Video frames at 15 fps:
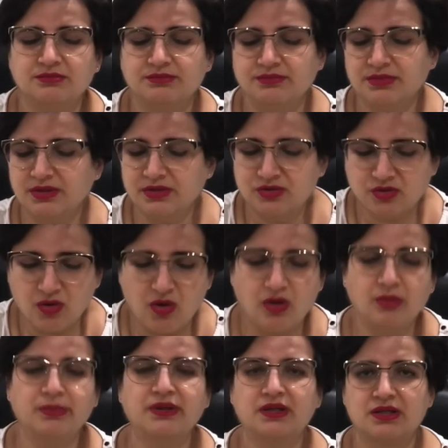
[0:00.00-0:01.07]
it's all
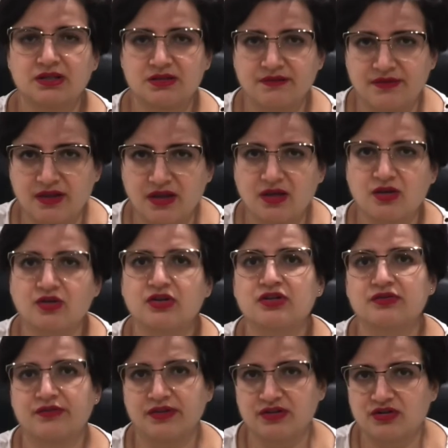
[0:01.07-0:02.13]
because of the increase of
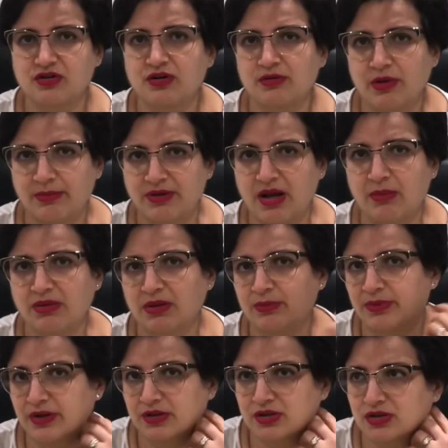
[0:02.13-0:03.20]
intra-abdominal
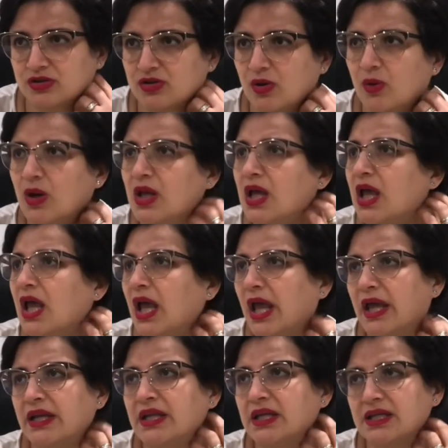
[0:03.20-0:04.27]
pressure. So
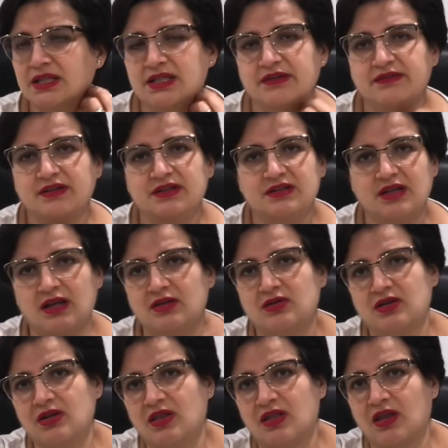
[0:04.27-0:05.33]
any activities that you
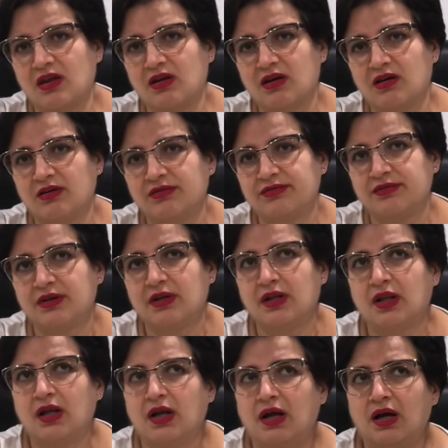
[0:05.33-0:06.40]
can think of
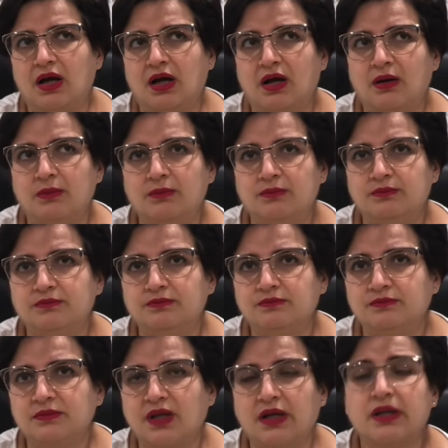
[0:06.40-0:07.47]

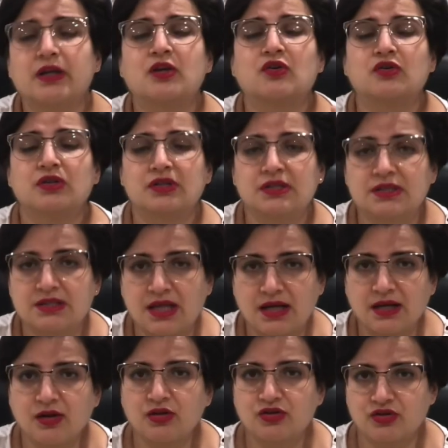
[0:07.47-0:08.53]
that increases that
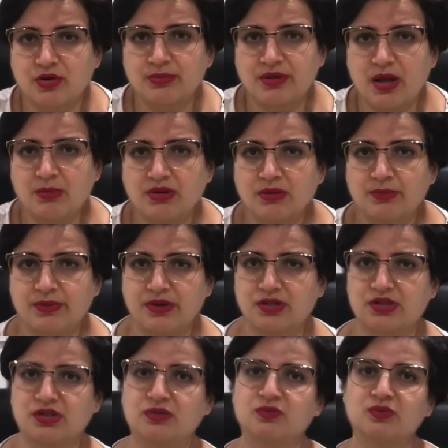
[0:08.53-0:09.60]
intra-abdominal
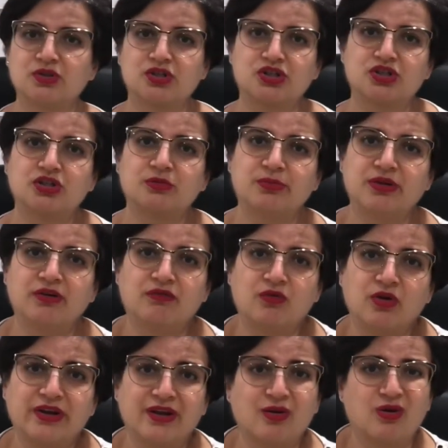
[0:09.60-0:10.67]
pressure, we should be
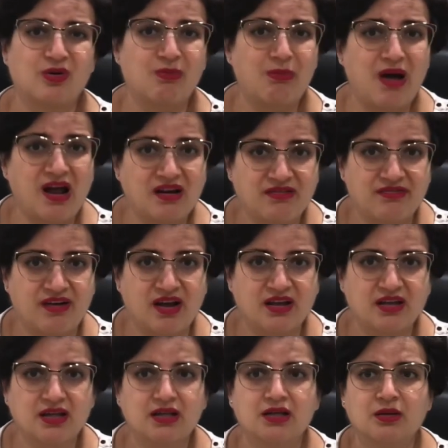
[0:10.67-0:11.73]
avoiding or modifying
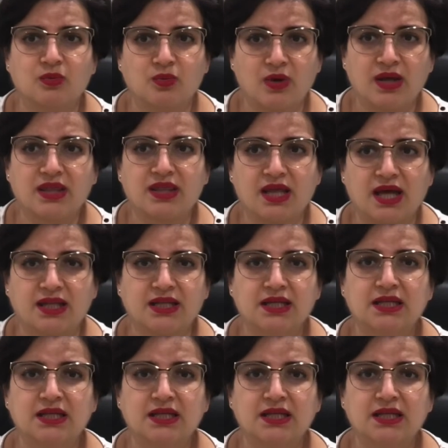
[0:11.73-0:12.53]
in a way that